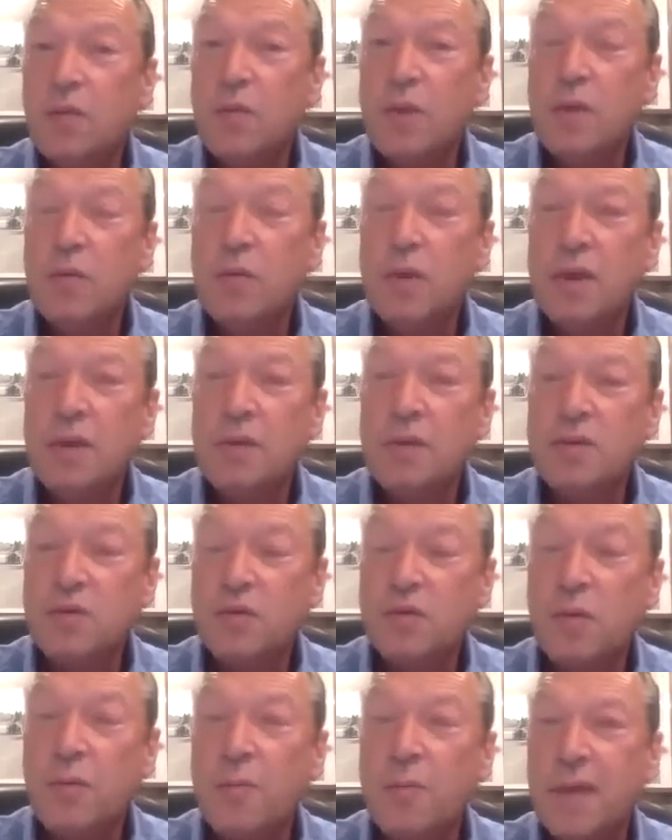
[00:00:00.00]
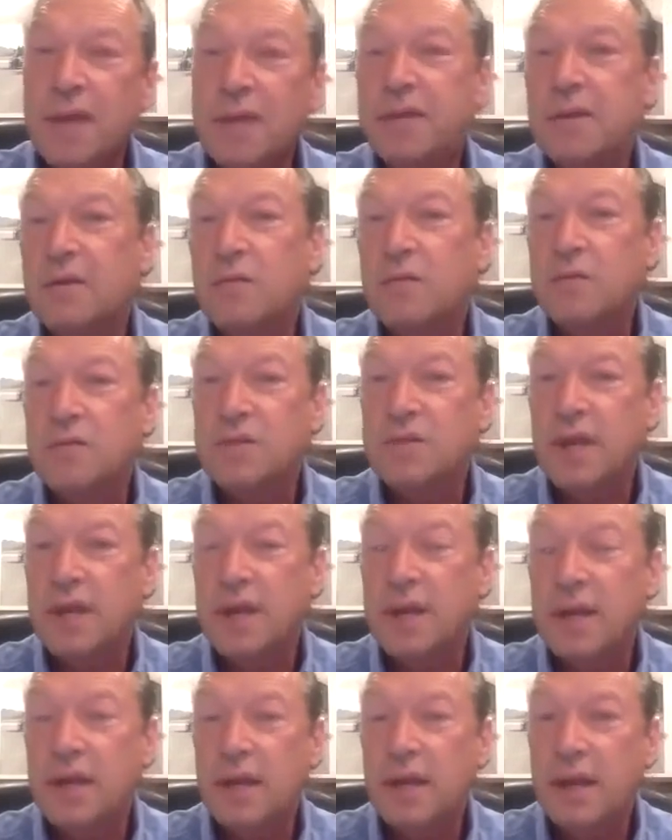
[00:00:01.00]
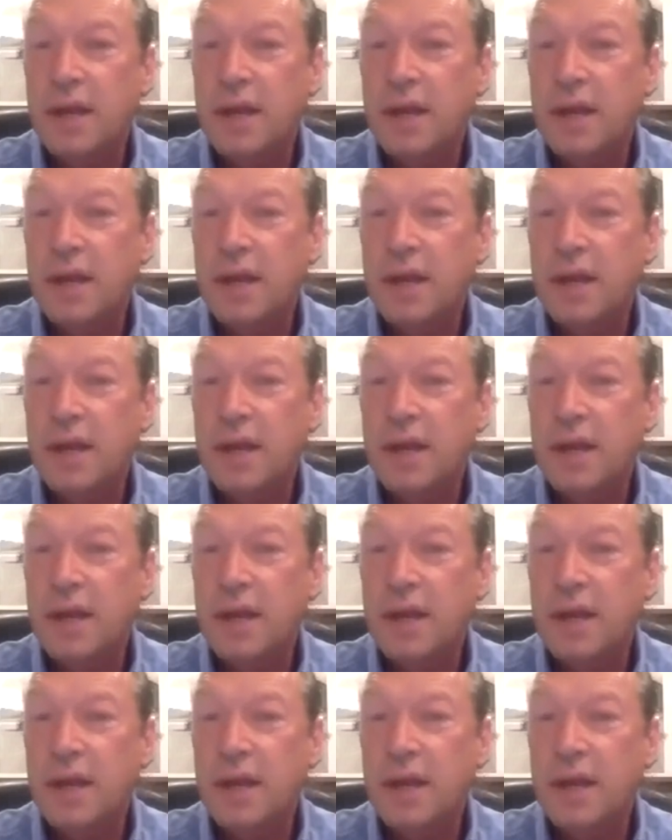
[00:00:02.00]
It was a romantic crusade.